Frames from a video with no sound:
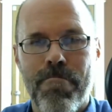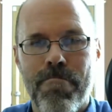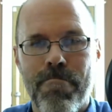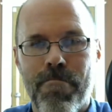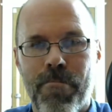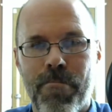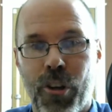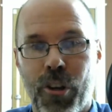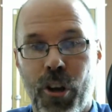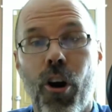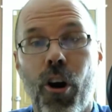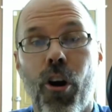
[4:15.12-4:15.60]

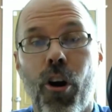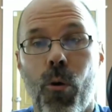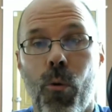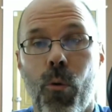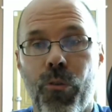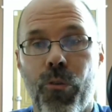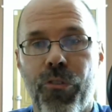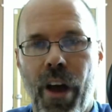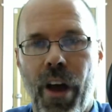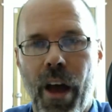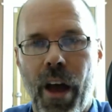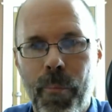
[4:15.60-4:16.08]

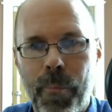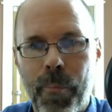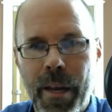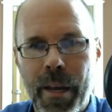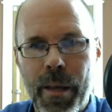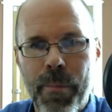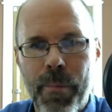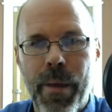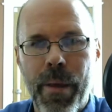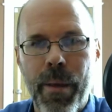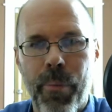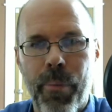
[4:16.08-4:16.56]
goes, how
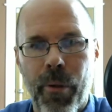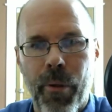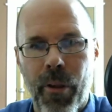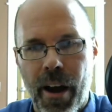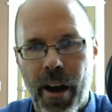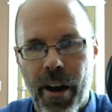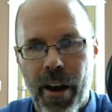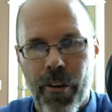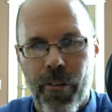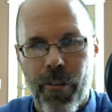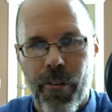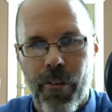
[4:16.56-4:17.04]
many people
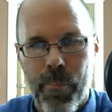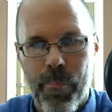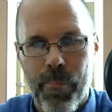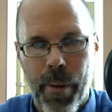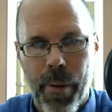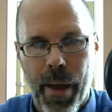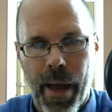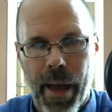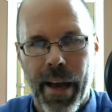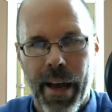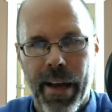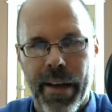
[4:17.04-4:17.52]
are
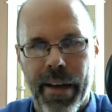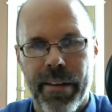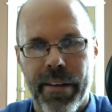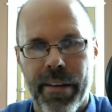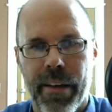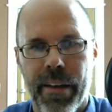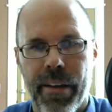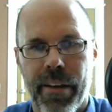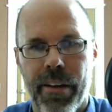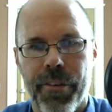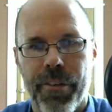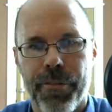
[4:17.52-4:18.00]

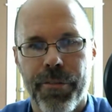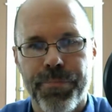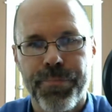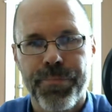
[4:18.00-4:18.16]
impacted,